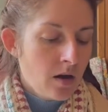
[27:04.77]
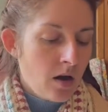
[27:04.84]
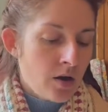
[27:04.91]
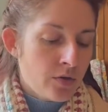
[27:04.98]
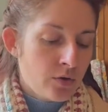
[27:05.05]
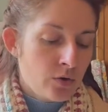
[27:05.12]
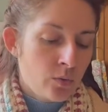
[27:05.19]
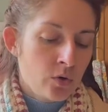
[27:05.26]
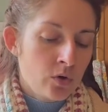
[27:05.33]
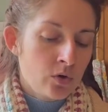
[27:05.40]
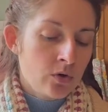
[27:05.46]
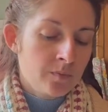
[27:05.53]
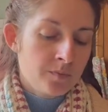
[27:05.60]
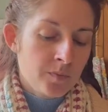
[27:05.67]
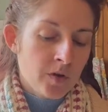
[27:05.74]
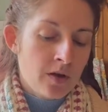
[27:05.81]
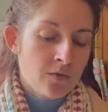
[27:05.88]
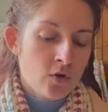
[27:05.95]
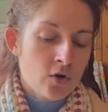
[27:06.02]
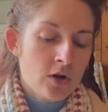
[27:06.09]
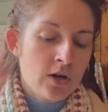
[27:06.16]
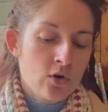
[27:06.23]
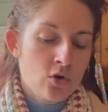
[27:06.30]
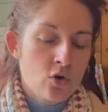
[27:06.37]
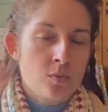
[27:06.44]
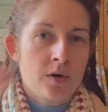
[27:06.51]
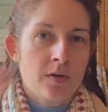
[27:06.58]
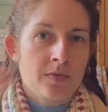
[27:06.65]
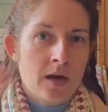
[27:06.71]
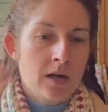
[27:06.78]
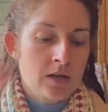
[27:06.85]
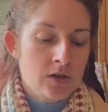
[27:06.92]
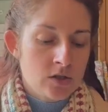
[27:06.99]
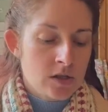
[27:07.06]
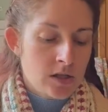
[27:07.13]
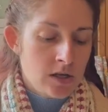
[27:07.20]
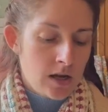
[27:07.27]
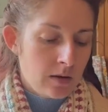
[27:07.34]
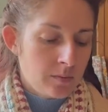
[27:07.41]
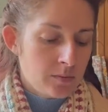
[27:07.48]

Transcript: I thought, well, I've got to incorporate that into the name.